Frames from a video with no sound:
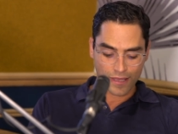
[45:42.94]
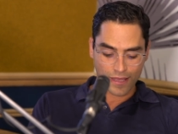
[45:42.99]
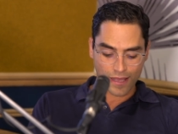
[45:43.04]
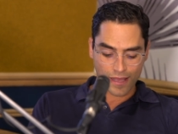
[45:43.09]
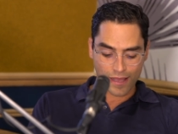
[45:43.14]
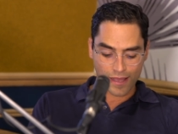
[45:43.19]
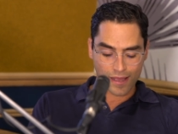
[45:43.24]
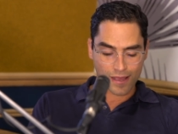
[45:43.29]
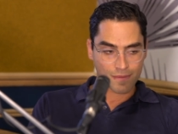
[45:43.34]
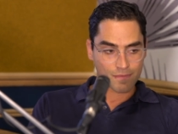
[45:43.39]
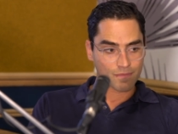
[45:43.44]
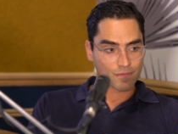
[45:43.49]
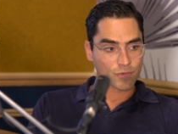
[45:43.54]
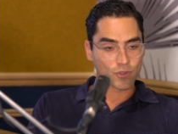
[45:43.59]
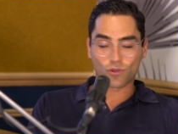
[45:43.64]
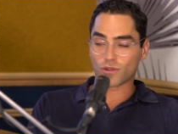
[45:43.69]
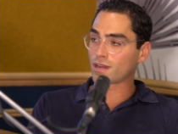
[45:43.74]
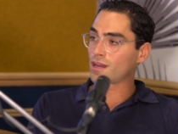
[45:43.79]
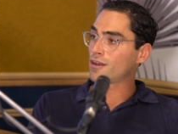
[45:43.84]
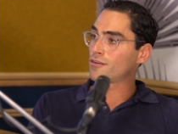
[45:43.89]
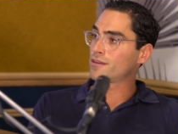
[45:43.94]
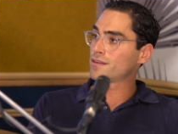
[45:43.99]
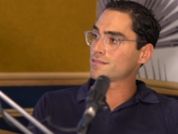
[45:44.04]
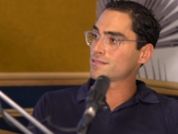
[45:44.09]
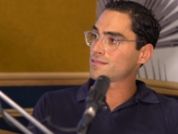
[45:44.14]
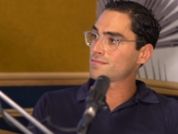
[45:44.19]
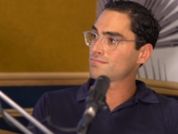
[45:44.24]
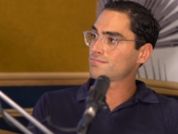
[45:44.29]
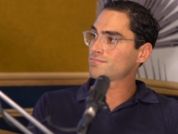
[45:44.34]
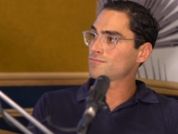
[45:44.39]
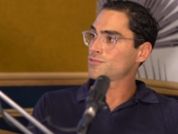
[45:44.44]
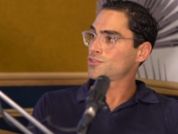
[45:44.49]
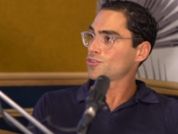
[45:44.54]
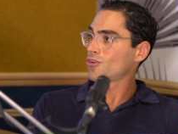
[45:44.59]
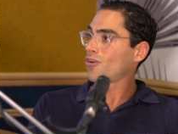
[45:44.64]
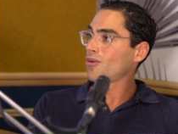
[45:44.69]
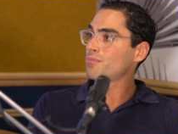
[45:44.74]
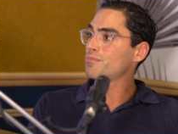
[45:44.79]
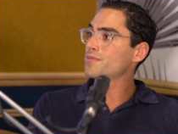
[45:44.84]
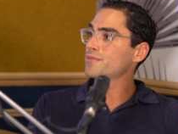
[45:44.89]
um, your current
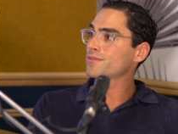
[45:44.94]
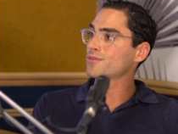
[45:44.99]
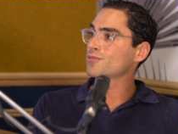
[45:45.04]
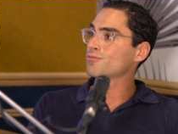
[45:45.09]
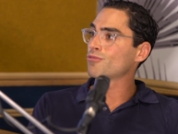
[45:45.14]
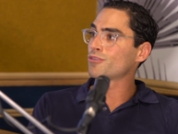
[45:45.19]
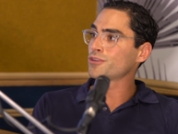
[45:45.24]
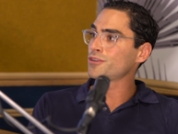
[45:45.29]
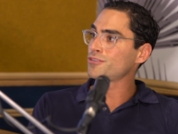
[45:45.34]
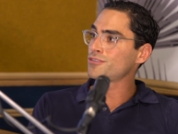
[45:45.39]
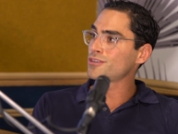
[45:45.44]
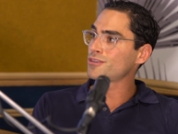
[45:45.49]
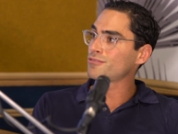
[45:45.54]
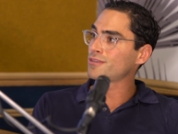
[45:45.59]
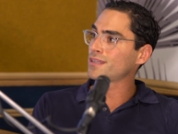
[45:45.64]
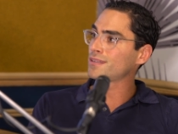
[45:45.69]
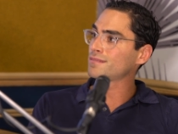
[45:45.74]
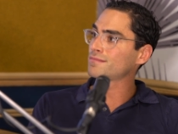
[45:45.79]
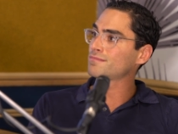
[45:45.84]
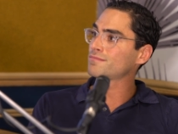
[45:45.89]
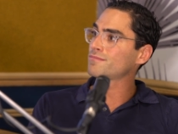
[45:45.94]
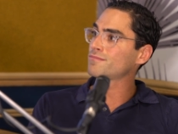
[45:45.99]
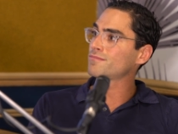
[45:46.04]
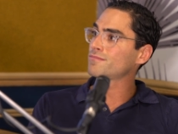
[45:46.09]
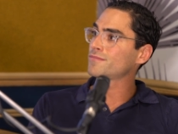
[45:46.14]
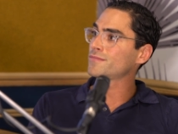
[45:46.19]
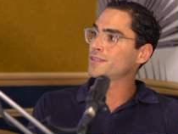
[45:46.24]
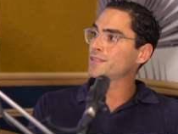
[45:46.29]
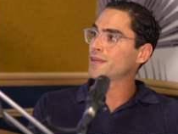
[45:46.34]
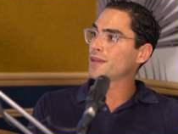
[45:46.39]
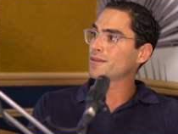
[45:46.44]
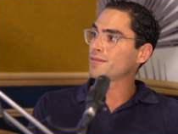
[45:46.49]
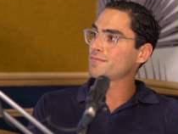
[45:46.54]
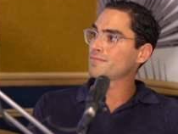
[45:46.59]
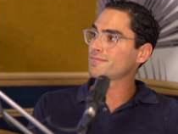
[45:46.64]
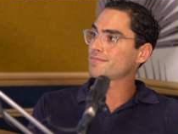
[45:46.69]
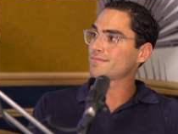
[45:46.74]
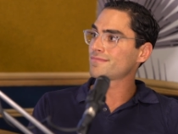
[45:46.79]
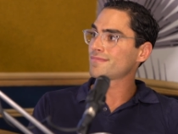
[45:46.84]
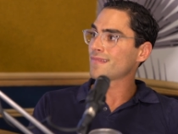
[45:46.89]
job, or what are you doing, you know,
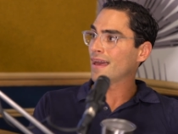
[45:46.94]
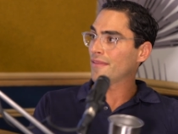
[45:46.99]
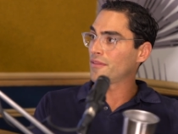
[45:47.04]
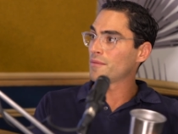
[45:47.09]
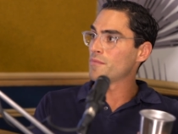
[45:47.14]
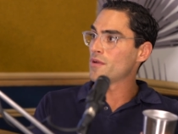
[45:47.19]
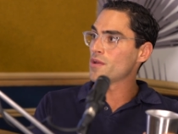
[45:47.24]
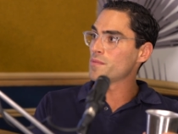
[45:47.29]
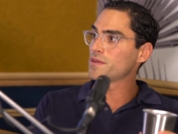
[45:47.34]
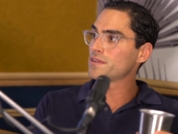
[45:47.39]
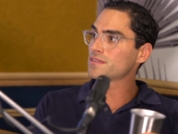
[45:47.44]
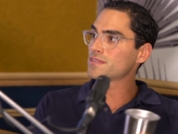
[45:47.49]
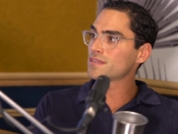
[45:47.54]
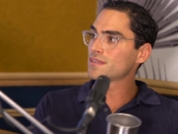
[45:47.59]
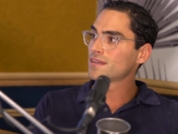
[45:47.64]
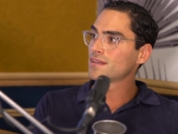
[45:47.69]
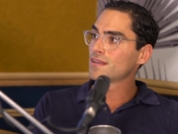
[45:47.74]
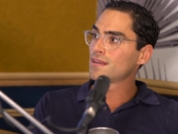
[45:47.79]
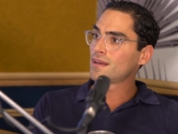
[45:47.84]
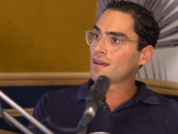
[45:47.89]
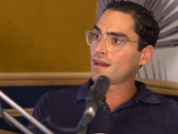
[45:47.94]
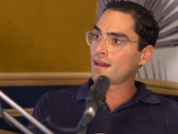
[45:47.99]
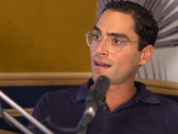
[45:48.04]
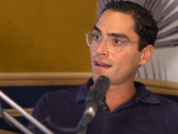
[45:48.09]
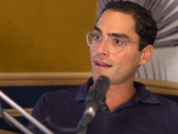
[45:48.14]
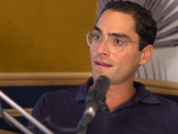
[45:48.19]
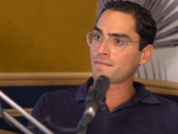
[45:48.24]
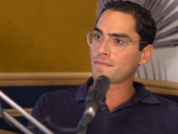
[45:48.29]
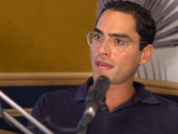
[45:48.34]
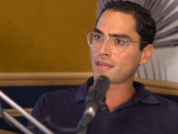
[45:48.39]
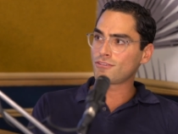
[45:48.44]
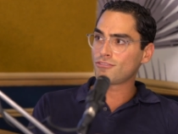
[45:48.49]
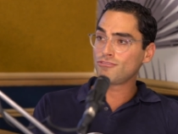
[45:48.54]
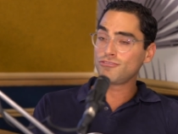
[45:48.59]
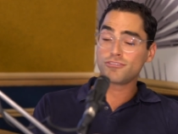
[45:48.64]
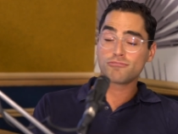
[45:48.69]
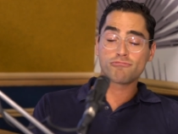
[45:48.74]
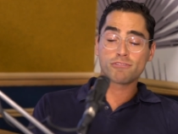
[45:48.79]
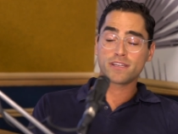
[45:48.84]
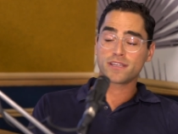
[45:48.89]
at the moment? Um, and who do
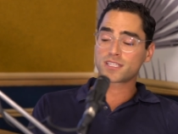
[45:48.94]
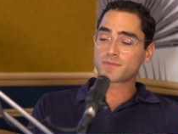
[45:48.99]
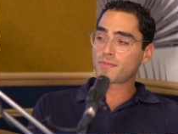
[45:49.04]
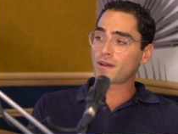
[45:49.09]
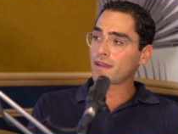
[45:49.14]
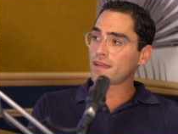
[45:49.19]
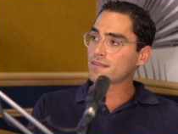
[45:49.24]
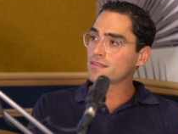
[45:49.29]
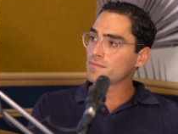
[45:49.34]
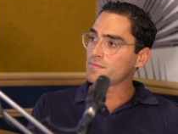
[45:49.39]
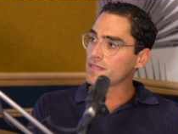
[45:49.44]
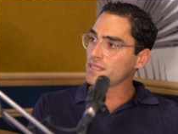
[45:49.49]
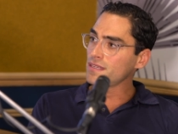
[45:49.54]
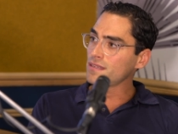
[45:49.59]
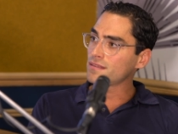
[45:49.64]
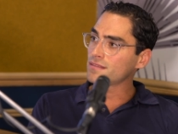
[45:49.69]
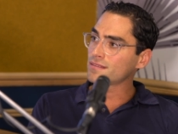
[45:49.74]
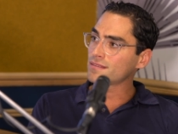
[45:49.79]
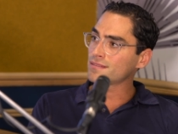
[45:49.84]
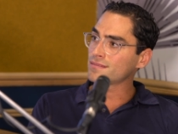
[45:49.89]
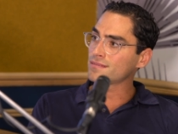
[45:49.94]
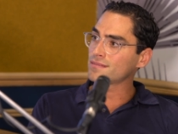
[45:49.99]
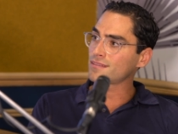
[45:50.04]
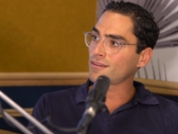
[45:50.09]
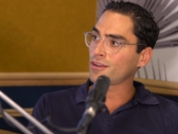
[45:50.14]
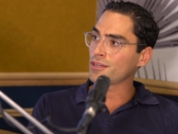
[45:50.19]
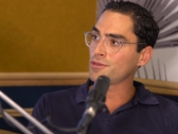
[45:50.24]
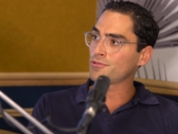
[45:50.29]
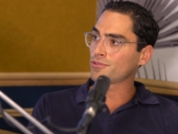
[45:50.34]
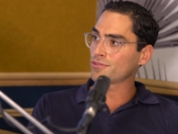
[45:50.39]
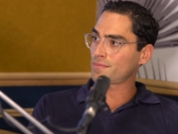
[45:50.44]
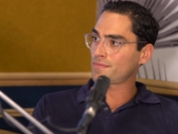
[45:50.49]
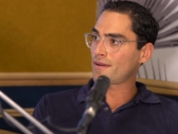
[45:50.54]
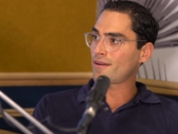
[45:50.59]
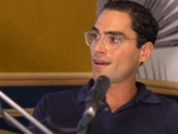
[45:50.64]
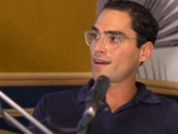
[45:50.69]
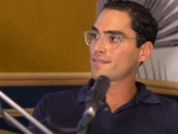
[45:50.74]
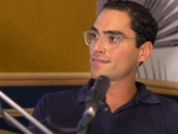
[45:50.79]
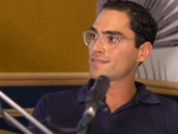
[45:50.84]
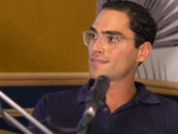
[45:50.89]
you really aspire to be? And are you on the
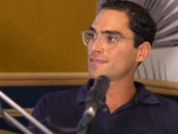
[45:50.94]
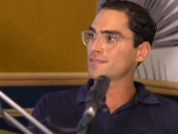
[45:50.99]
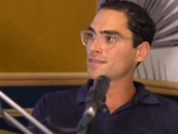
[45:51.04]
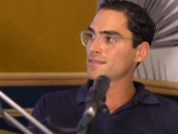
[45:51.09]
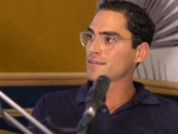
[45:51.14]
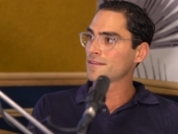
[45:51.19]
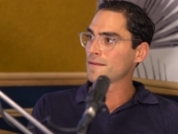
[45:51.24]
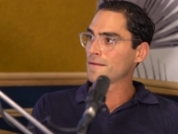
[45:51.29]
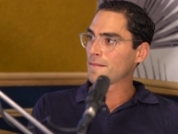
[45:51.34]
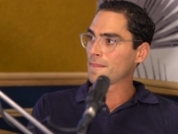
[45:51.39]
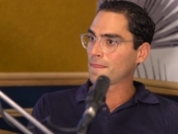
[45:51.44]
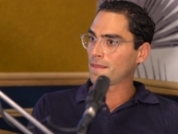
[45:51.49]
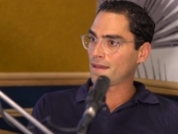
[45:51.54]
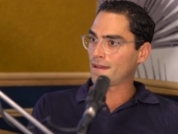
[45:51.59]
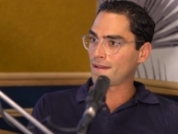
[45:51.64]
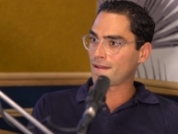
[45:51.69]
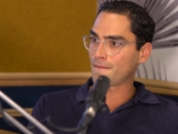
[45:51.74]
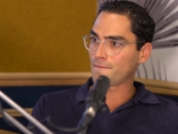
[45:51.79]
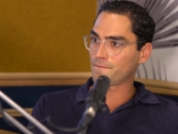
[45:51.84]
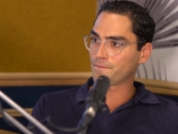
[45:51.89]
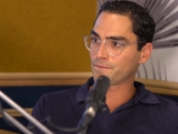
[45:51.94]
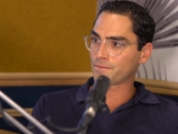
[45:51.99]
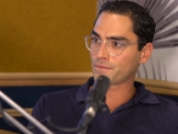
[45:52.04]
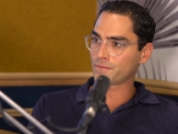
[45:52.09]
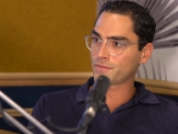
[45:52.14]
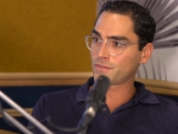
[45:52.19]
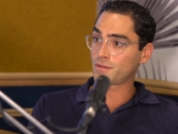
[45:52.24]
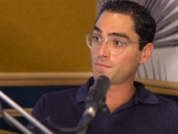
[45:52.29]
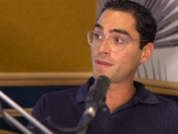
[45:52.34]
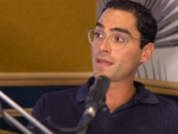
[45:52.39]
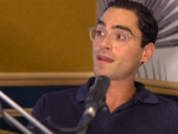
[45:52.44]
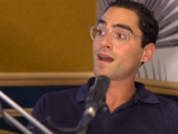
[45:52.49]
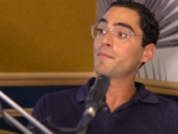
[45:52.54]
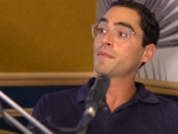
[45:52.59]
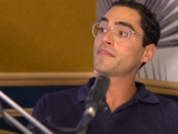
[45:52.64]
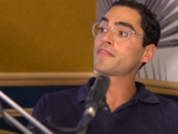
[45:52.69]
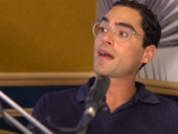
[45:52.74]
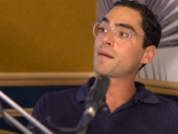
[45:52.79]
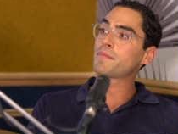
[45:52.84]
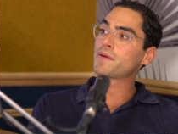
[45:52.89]
path to um, to
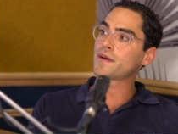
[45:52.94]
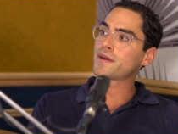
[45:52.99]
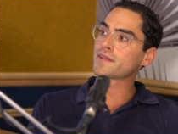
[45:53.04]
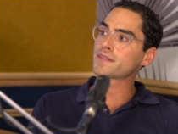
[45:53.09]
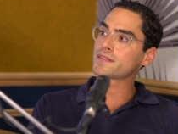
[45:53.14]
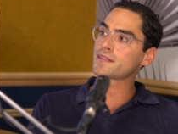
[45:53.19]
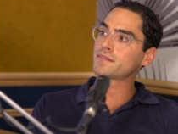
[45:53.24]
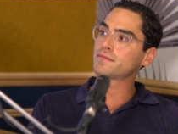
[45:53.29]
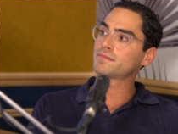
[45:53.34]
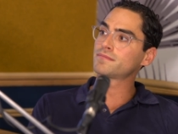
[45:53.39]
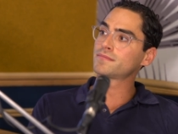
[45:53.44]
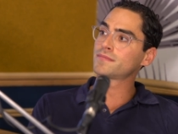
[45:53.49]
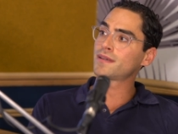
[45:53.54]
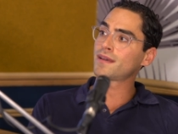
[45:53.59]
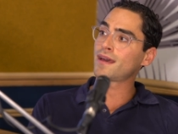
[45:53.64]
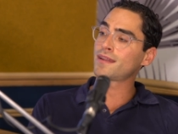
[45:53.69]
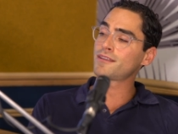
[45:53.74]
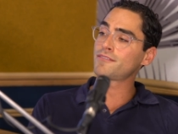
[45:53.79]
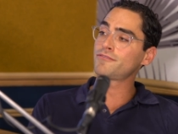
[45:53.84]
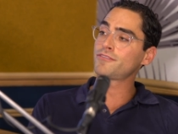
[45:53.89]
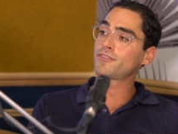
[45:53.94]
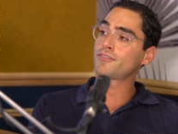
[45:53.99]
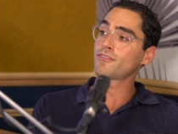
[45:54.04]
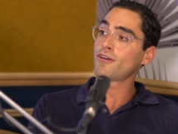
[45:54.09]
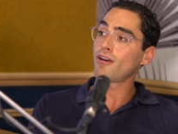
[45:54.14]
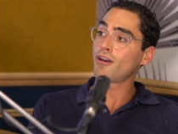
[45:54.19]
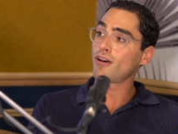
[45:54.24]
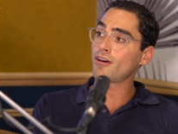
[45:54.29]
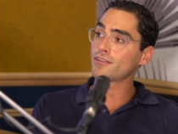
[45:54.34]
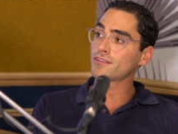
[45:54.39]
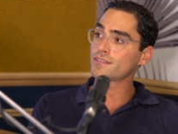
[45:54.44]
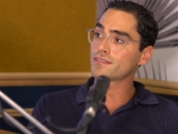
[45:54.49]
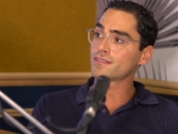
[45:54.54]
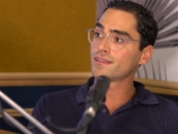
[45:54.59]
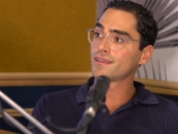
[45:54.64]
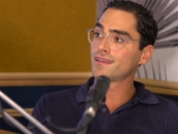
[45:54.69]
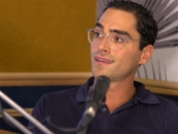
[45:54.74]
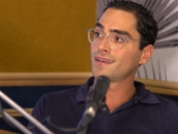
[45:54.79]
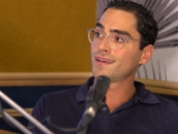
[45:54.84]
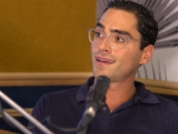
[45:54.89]
becoming that person? And if you're not,
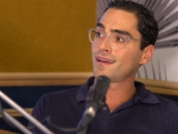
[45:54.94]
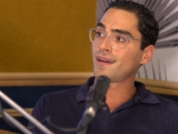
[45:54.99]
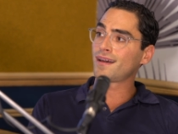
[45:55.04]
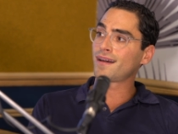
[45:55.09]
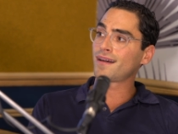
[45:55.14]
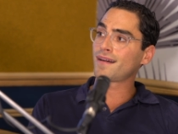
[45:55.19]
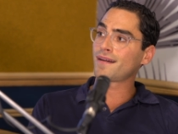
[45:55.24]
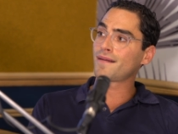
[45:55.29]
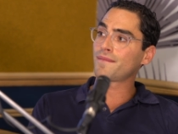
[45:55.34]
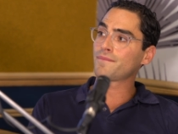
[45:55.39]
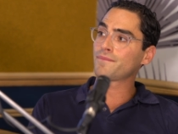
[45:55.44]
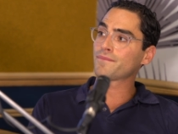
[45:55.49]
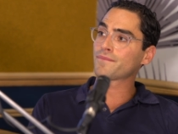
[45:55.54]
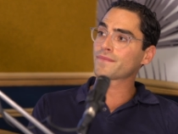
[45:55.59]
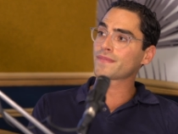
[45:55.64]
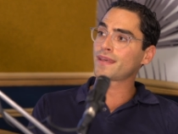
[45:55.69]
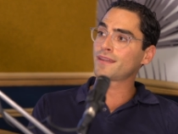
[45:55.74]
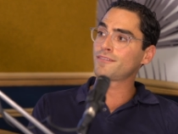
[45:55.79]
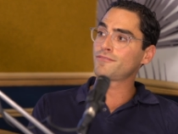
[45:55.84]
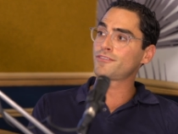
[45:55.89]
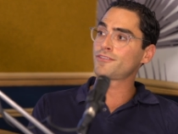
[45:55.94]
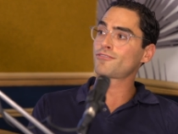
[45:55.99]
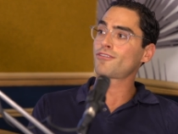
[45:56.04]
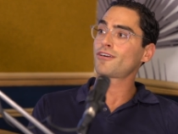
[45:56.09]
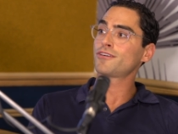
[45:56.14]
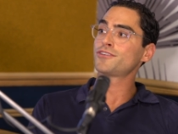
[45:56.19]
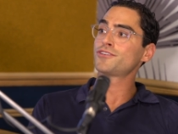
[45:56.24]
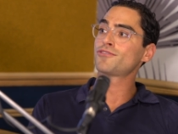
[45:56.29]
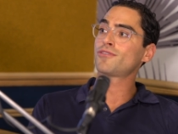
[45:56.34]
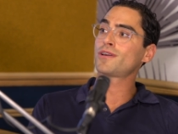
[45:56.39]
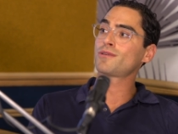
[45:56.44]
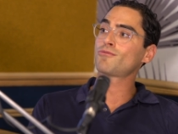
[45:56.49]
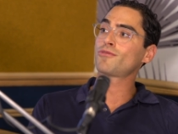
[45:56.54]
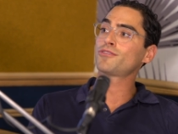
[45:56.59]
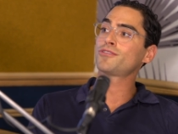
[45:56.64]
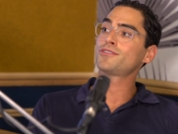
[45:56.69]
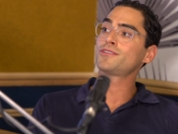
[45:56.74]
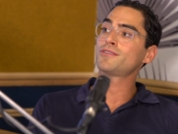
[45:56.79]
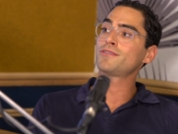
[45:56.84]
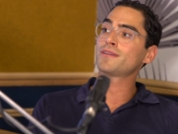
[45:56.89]
um, and if you're not enjoying what
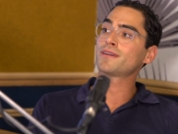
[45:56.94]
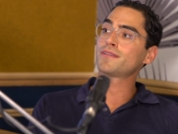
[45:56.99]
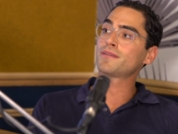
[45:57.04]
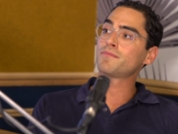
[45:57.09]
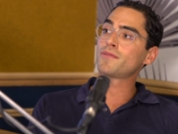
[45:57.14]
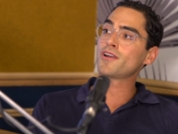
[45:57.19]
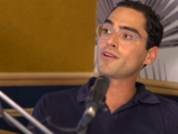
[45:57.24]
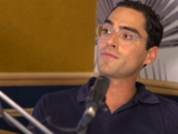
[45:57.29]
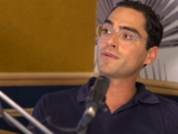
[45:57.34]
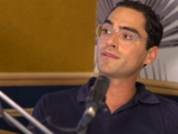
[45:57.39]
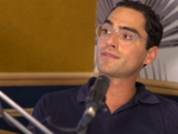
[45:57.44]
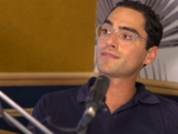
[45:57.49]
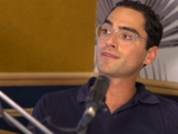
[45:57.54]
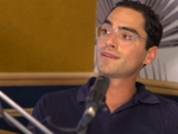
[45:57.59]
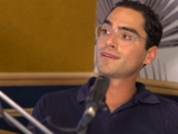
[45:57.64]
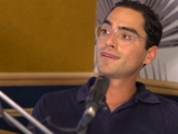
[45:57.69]
you're doing at the moment